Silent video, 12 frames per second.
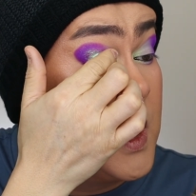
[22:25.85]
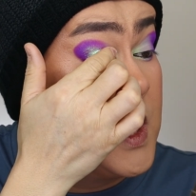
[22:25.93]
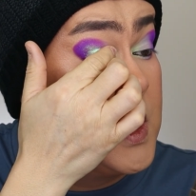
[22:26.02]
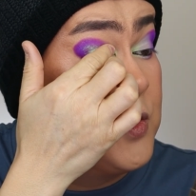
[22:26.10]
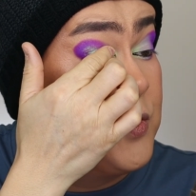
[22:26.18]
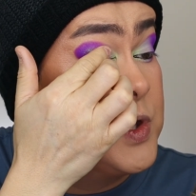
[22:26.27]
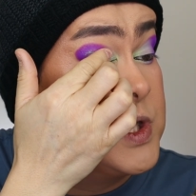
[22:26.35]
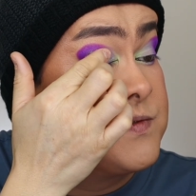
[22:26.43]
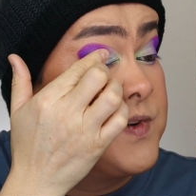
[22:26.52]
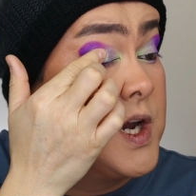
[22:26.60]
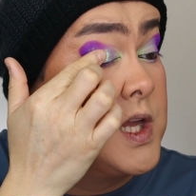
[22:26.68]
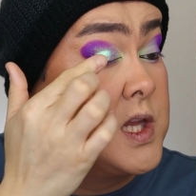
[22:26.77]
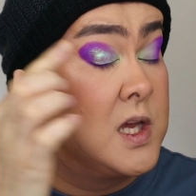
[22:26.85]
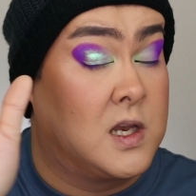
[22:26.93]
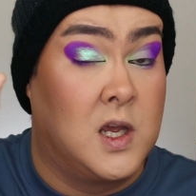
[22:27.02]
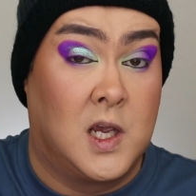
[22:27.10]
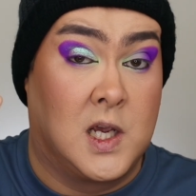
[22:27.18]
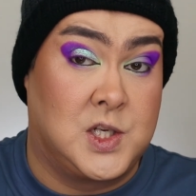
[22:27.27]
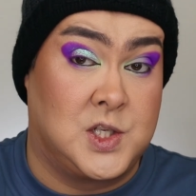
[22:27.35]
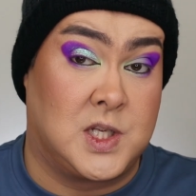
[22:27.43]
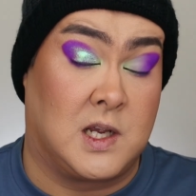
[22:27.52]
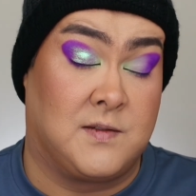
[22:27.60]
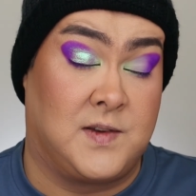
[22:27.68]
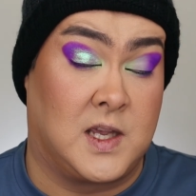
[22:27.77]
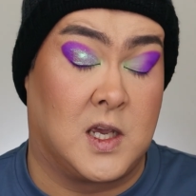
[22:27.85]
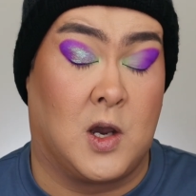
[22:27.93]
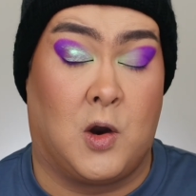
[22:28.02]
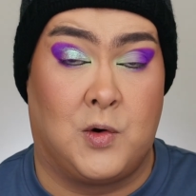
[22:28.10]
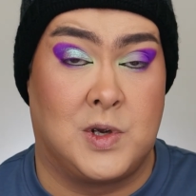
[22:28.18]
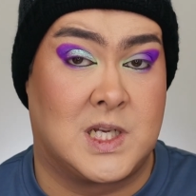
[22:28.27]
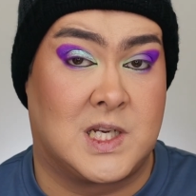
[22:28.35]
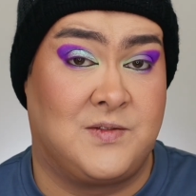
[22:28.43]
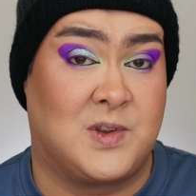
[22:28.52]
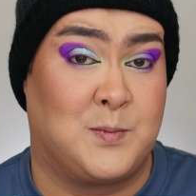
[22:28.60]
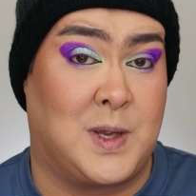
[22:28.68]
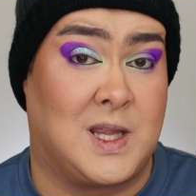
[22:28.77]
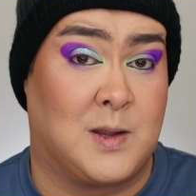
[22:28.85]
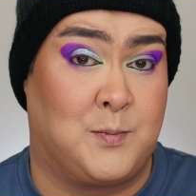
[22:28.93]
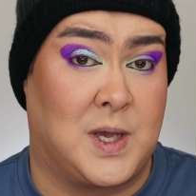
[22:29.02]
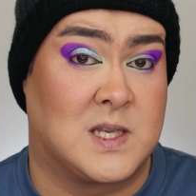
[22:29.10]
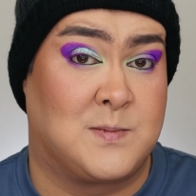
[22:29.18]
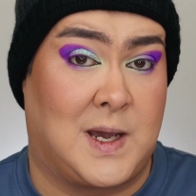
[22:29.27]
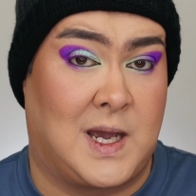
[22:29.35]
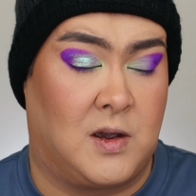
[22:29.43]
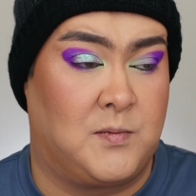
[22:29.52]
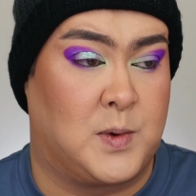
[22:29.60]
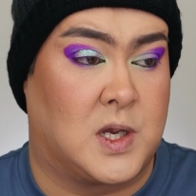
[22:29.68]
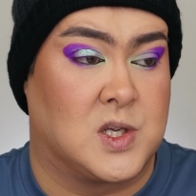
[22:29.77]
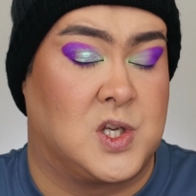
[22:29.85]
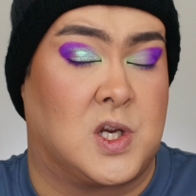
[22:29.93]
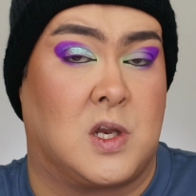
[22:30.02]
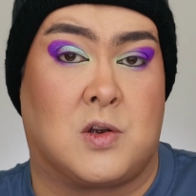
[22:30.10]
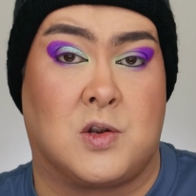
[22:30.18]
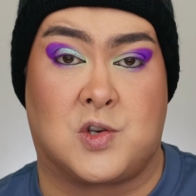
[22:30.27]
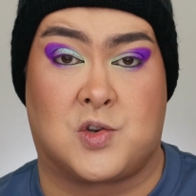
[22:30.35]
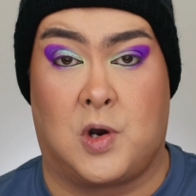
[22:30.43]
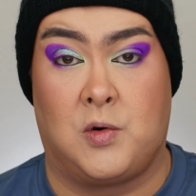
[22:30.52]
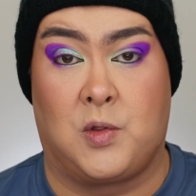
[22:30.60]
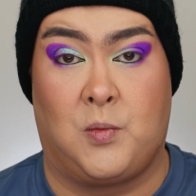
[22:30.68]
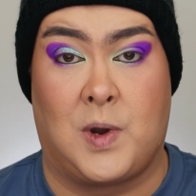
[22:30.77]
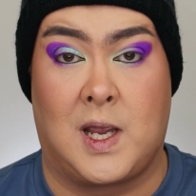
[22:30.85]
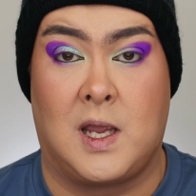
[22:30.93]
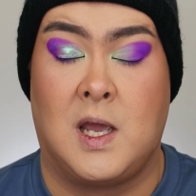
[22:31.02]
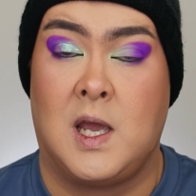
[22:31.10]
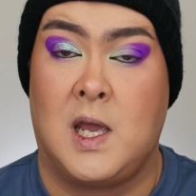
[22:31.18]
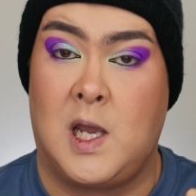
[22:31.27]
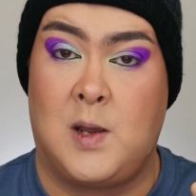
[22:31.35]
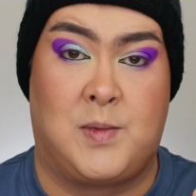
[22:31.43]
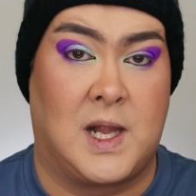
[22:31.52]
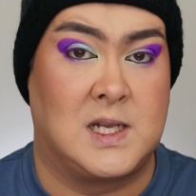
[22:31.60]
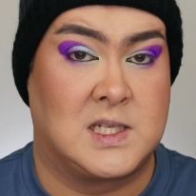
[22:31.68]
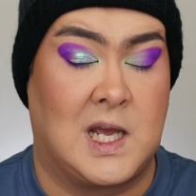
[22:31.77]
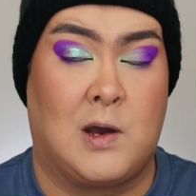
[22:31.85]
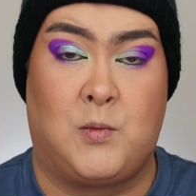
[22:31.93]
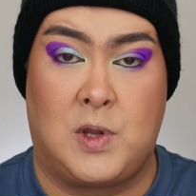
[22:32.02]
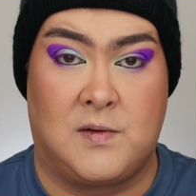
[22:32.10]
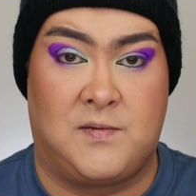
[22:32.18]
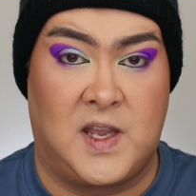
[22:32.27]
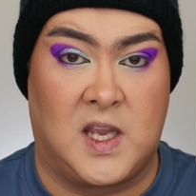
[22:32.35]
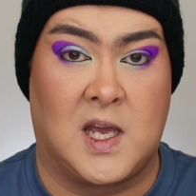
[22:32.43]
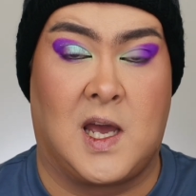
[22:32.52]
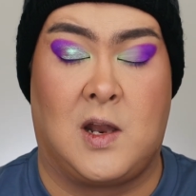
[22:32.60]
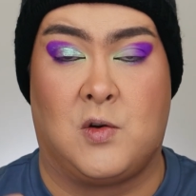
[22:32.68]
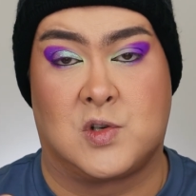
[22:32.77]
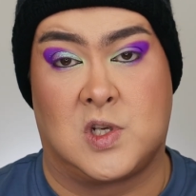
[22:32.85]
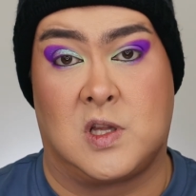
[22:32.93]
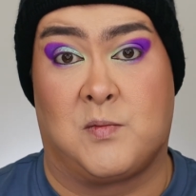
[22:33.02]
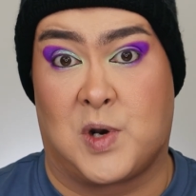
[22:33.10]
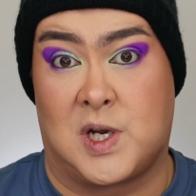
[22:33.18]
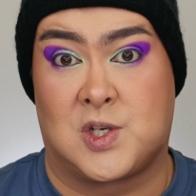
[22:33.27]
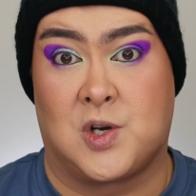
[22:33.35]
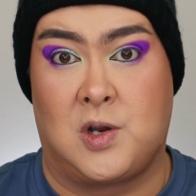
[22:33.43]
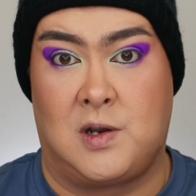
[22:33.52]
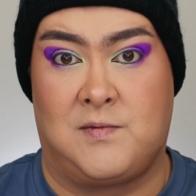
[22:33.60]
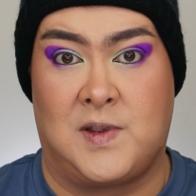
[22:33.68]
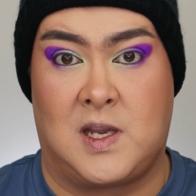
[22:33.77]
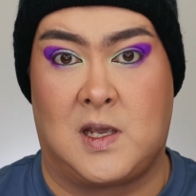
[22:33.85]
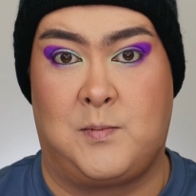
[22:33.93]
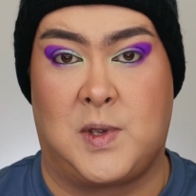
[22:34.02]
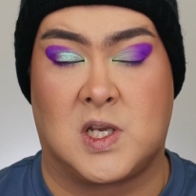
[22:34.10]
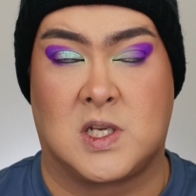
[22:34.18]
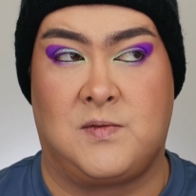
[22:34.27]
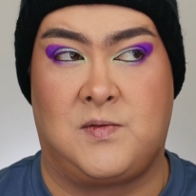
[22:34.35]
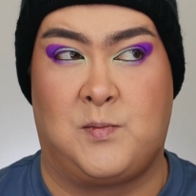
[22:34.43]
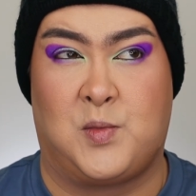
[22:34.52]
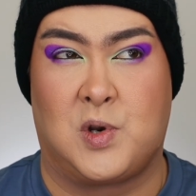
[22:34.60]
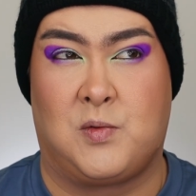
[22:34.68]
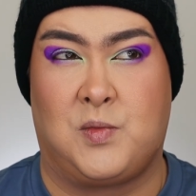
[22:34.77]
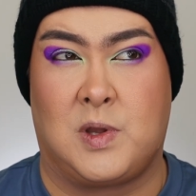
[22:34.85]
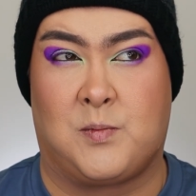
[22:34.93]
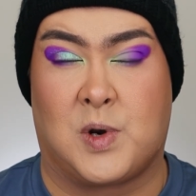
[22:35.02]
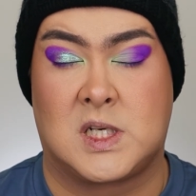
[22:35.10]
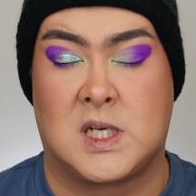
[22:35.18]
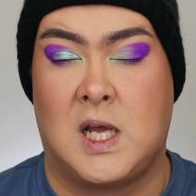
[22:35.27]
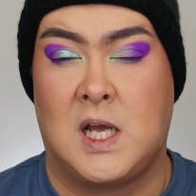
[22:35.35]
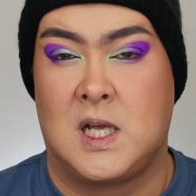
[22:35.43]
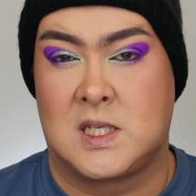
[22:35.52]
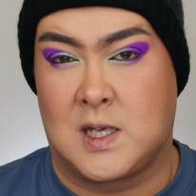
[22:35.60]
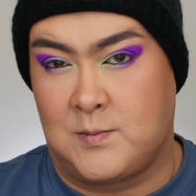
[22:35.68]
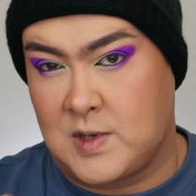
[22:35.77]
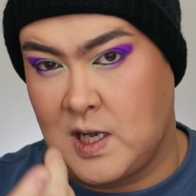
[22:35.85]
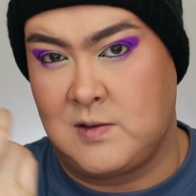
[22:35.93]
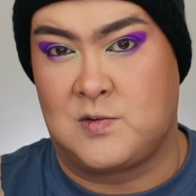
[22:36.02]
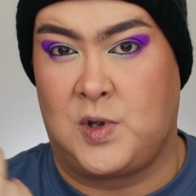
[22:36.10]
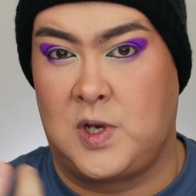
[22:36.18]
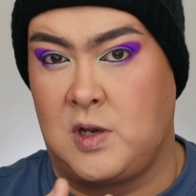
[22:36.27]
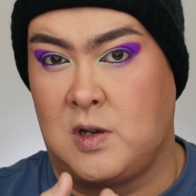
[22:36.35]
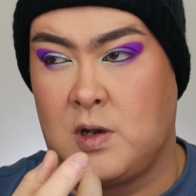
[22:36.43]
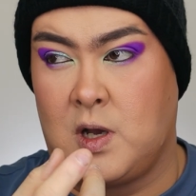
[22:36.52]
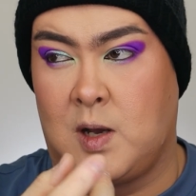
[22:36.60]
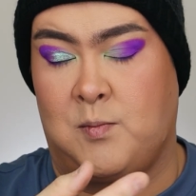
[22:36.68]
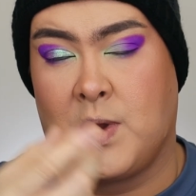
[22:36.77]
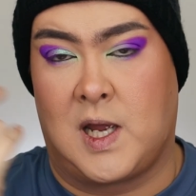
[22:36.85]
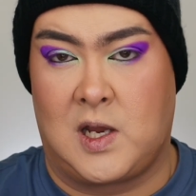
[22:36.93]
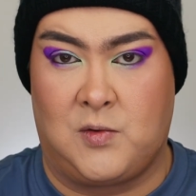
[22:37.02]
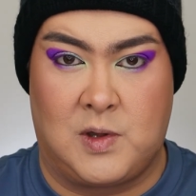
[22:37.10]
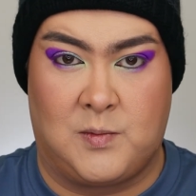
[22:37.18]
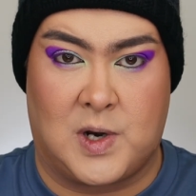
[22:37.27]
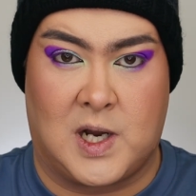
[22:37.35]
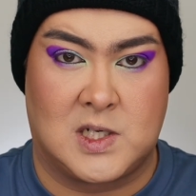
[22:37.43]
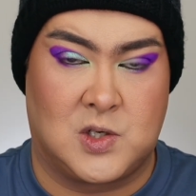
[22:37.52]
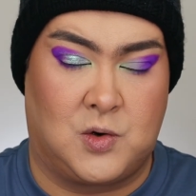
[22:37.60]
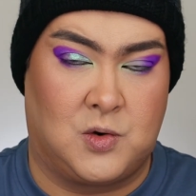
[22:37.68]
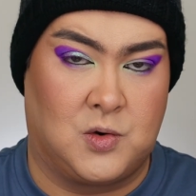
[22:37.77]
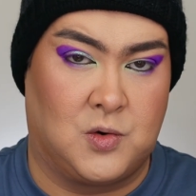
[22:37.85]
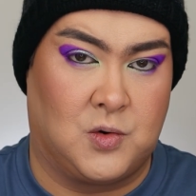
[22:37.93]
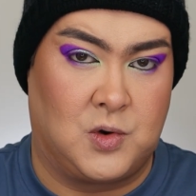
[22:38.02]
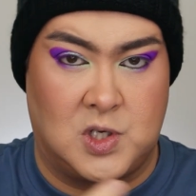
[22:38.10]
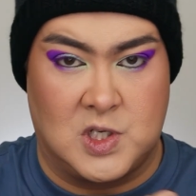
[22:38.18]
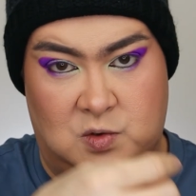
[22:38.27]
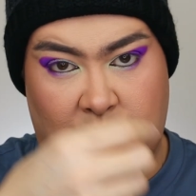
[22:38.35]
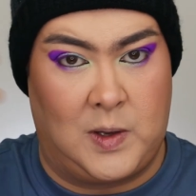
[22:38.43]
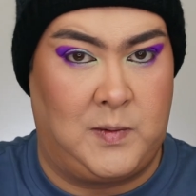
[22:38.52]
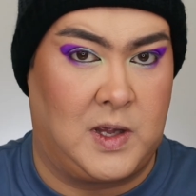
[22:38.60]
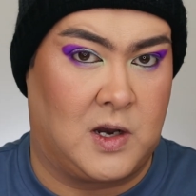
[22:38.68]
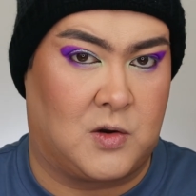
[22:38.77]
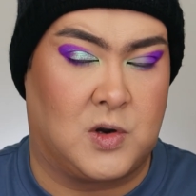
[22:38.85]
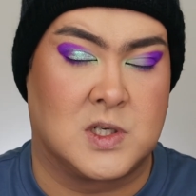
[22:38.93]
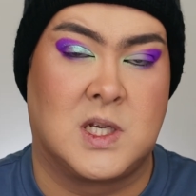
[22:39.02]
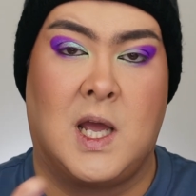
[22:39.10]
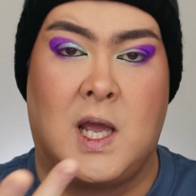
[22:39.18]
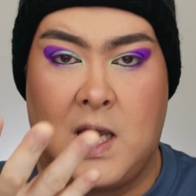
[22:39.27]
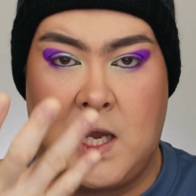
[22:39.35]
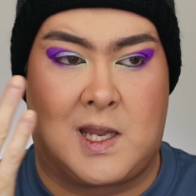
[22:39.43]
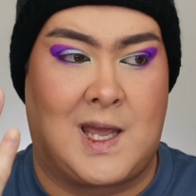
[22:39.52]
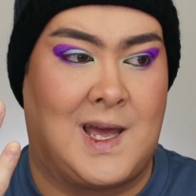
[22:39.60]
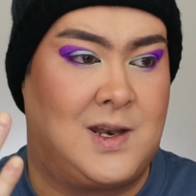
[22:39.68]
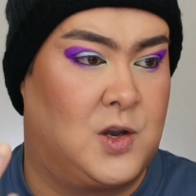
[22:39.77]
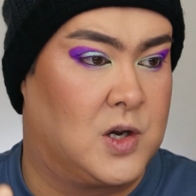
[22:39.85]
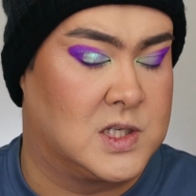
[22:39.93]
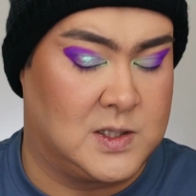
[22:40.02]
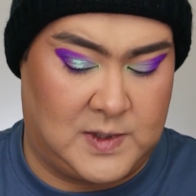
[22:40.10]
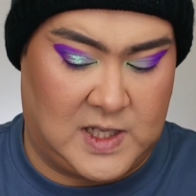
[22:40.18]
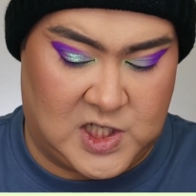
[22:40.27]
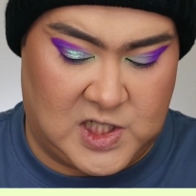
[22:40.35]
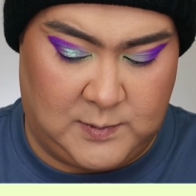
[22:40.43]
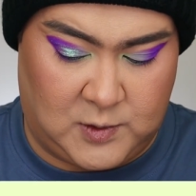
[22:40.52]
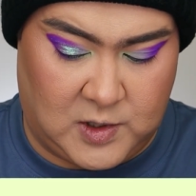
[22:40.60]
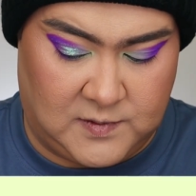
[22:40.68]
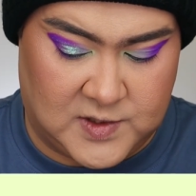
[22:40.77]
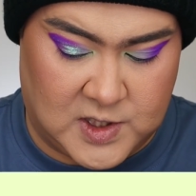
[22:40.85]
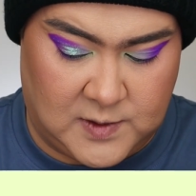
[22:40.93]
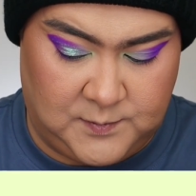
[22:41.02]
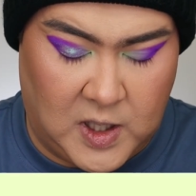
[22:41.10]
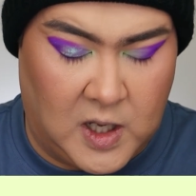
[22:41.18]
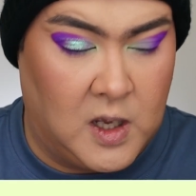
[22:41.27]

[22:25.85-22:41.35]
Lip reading: I always find that using a finger always gives me the best payoff, because you can control the way it blends out with your finger, and also the pressure on your finger. Because if you put it with a brush, sometimes when you're applying it with a brush or you're sweeping it across, it can knock some of that shimmer off. So